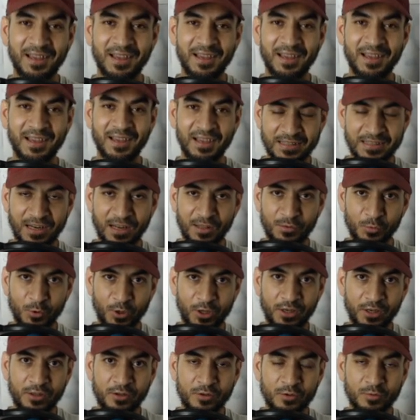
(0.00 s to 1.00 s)
Assalamu
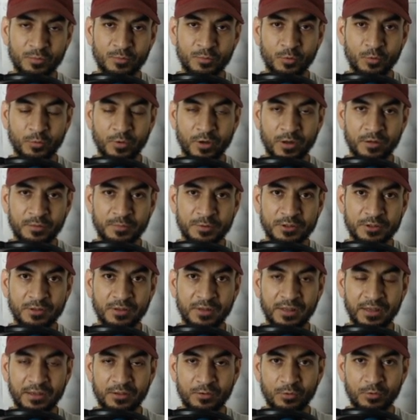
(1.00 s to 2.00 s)
alaikum wa
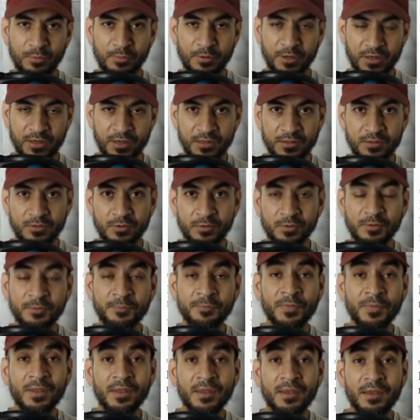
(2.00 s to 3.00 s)
rahmatullahi wa barakatuhu.
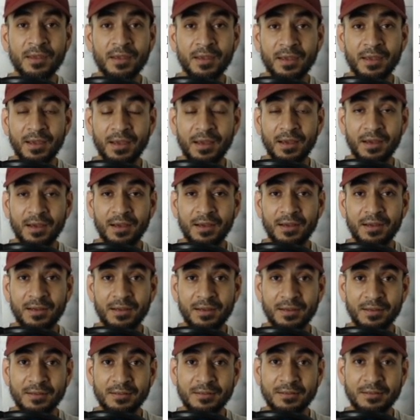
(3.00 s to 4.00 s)

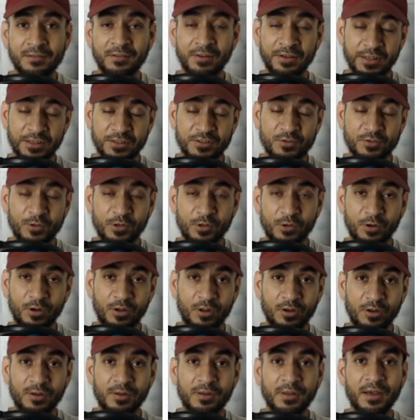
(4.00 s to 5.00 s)
Greetings to you
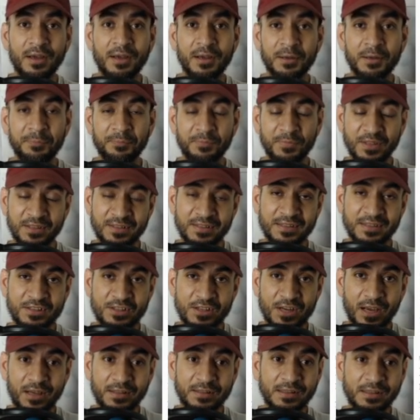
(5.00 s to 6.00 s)
all. This is
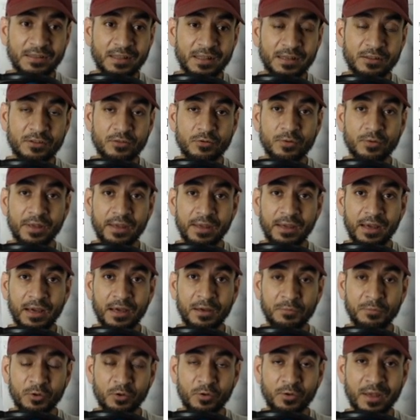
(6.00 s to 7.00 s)
Shahadat, and today
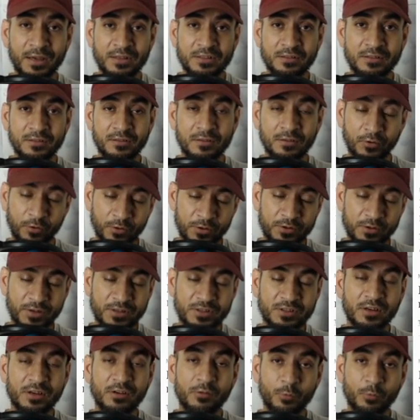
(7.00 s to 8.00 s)
I'm going to
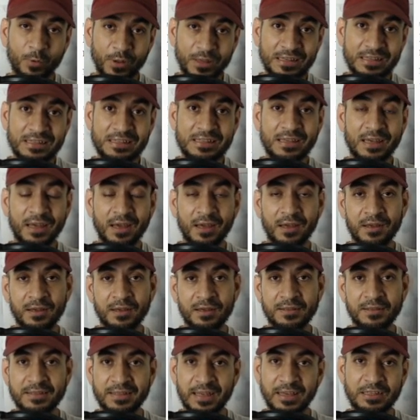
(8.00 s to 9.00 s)
actually read
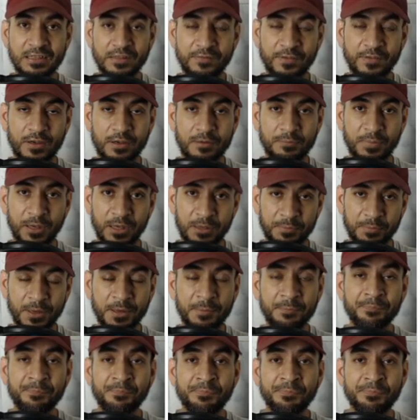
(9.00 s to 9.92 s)
a scientific paper.